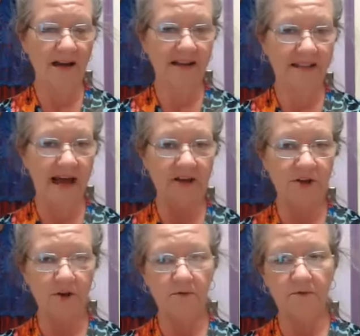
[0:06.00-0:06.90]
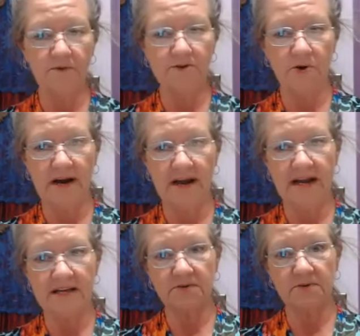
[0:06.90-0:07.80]
Thank you for joining
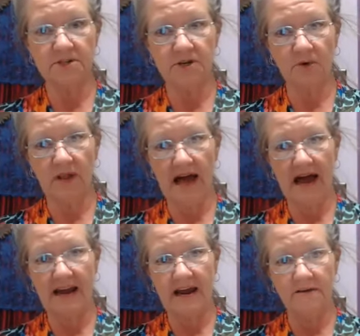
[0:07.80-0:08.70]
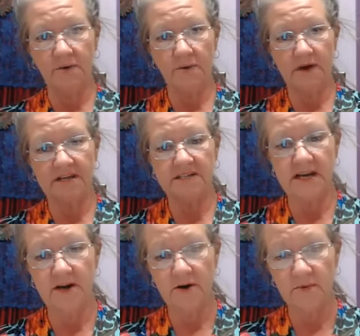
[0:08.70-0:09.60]
us. We're so glad everyone is
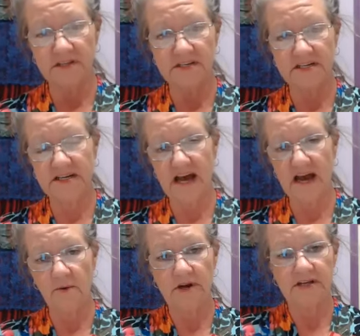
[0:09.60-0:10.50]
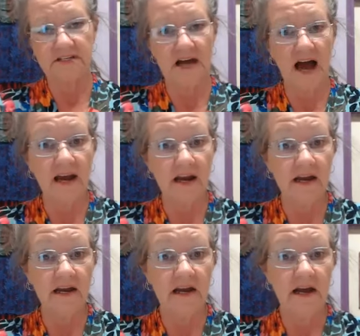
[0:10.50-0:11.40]
here with us today. We're
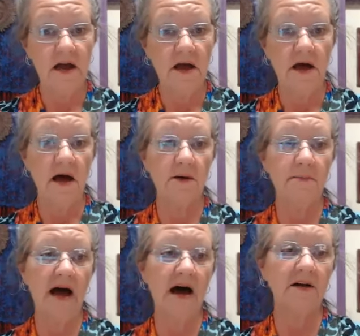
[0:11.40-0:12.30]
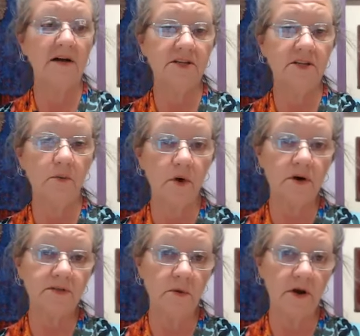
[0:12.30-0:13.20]
excited about the work
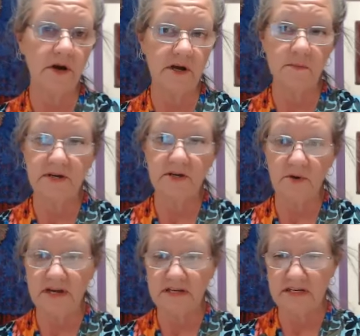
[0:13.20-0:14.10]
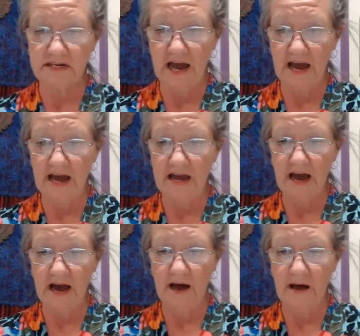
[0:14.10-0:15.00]
that we're going to be doing today.
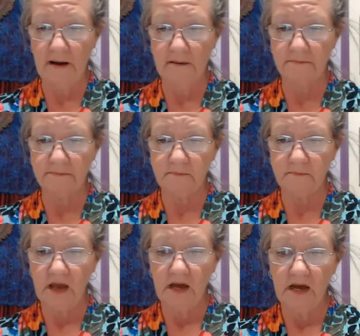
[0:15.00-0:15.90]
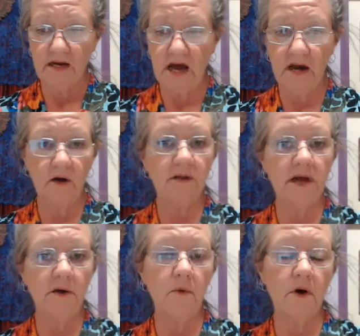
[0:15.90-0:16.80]
Not only
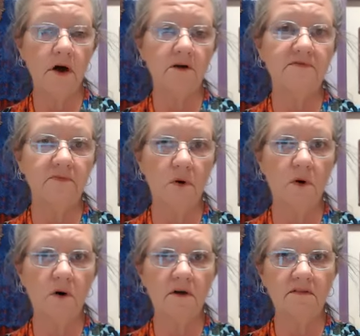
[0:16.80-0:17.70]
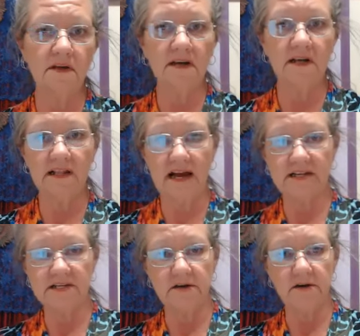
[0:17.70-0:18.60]
work for the
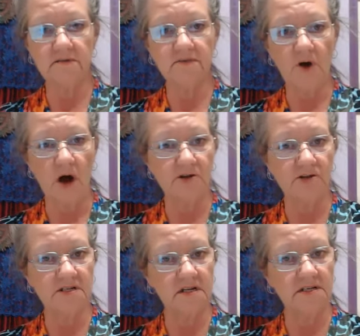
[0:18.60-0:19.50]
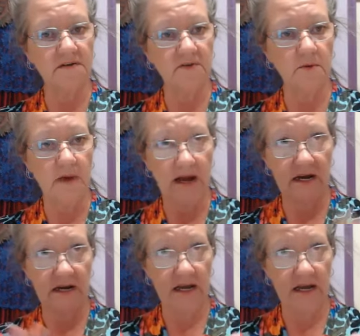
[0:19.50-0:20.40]
collective consciousness of
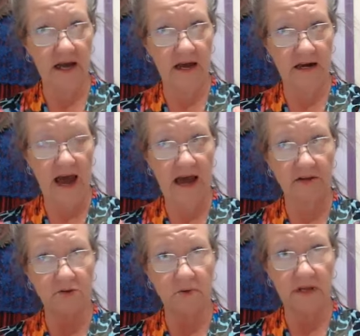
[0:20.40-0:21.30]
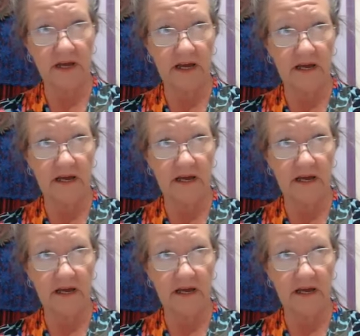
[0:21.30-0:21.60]
humanity and actually